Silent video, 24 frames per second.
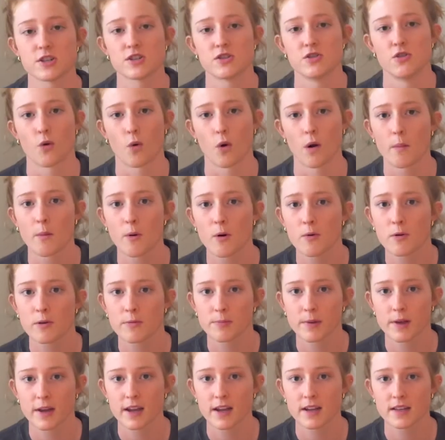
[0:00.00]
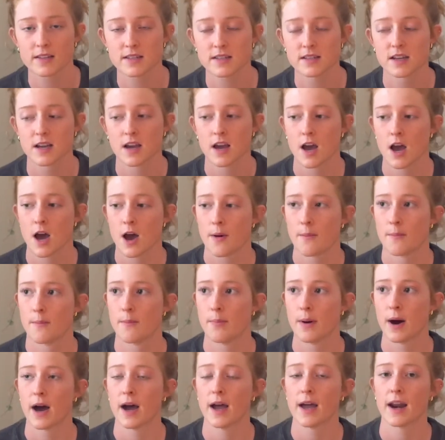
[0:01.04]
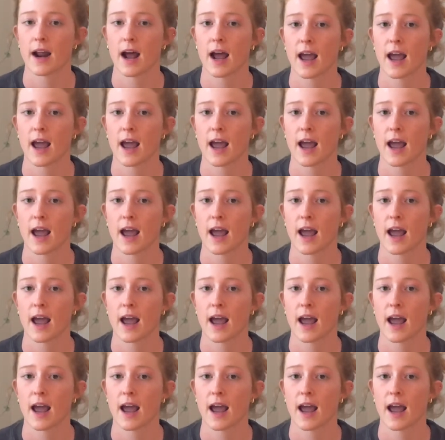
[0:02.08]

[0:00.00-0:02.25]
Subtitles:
normal with plants, but